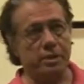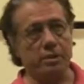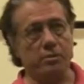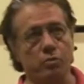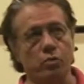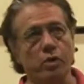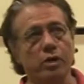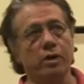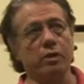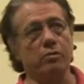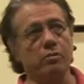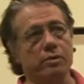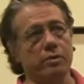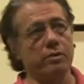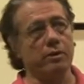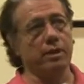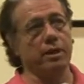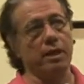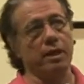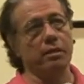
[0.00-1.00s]
and working with
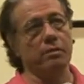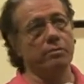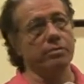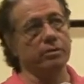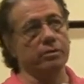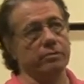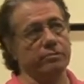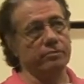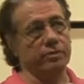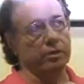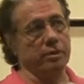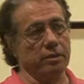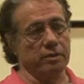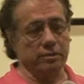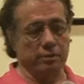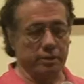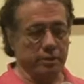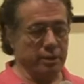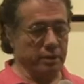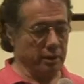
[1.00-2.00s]
the caliber of, you know,
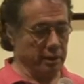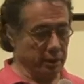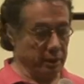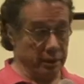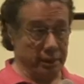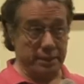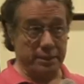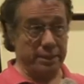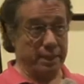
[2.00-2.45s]
these